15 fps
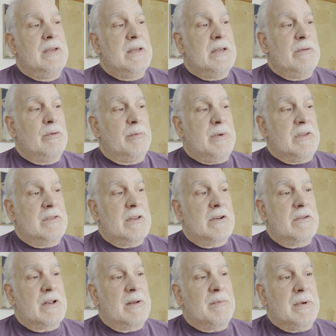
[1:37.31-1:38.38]
It will be
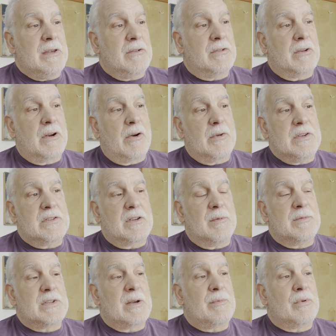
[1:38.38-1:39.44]
centered on me, so it always
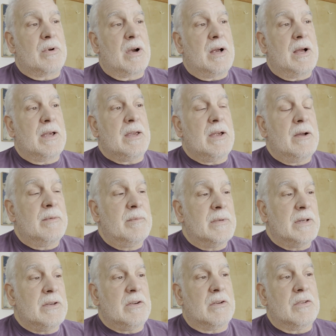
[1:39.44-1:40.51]
comes up where I am,
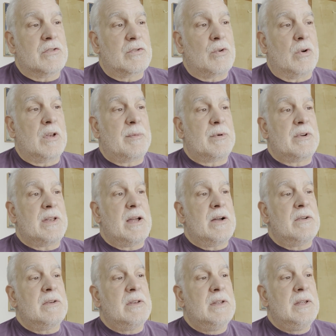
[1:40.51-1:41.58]
and you can scroll up or
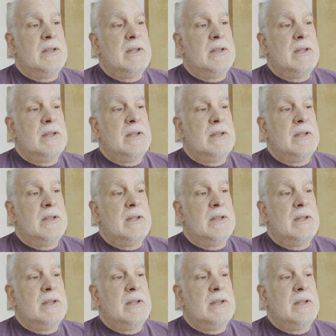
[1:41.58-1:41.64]
down.